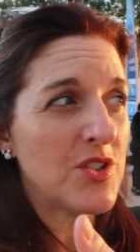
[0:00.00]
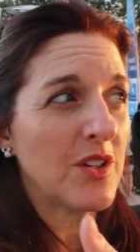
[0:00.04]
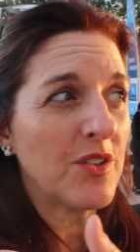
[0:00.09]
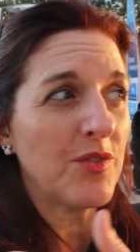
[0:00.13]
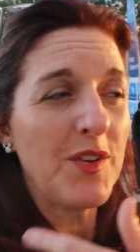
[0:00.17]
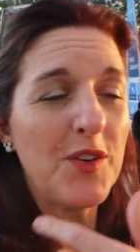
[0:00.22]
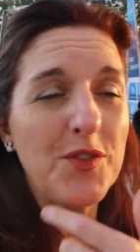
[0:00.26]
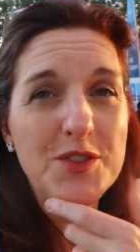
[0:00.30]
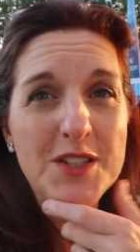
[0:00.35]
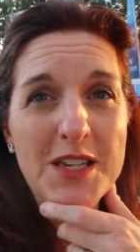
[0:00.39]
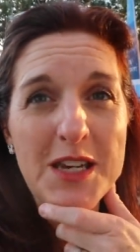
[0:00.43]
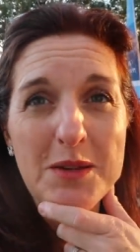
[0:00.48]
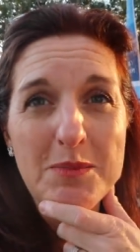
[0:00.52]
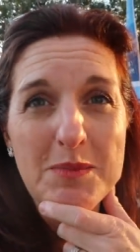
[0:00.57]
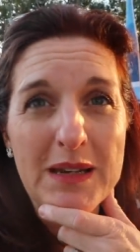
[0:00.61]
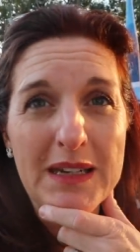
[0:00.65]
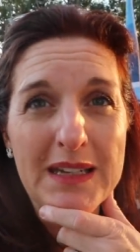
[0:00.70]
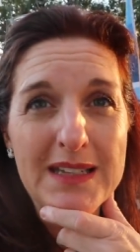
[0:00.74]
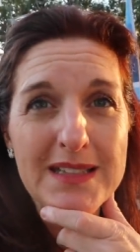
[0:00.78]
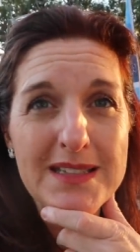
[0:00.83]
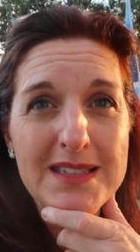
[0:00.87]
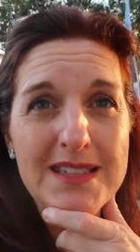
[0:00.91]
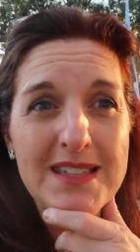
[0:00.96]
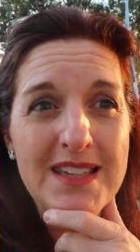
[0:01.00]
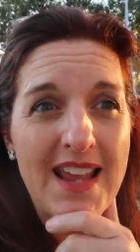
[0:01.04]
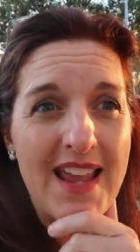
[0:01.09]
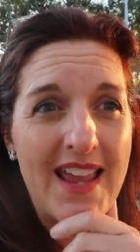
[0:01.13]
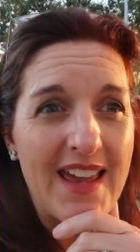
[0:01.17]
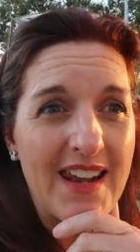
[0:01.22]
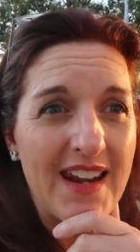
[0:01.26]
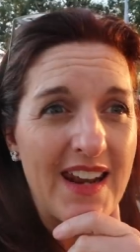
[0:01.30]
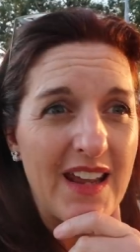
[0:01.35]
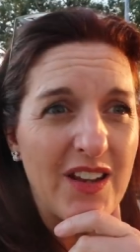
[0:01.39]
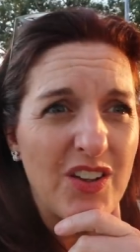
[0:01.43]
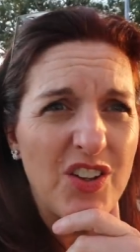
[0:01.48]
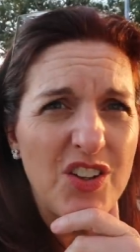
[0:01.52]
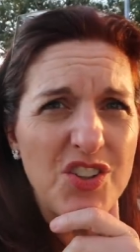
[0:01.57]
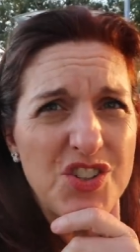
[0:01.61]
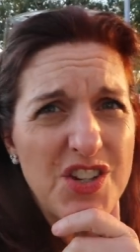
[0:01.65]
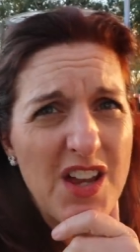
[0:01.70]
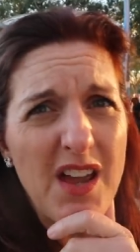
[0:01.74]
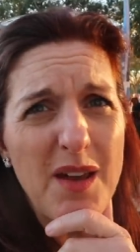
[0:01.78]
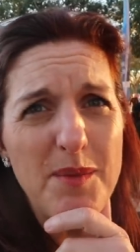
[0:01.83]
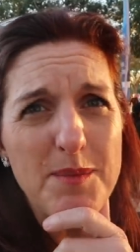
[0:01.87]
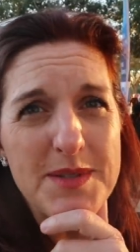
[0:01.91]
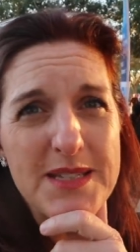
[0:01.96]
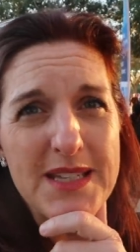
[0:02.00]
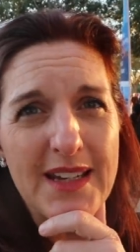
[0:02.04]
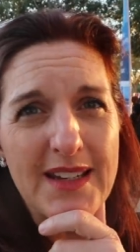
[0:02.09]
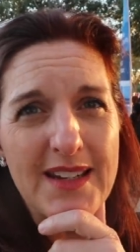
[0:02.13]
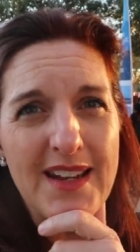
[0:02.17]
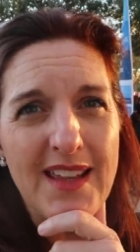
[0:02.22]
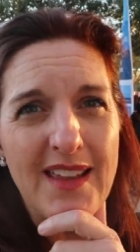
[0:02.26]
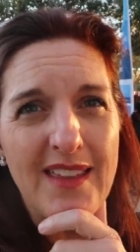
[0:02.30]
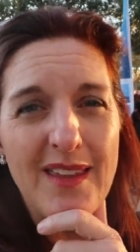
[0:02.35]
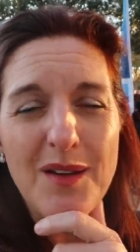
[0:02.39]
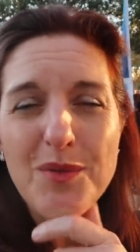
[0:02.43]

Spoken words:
took 15 minutes, and good job, Cigna.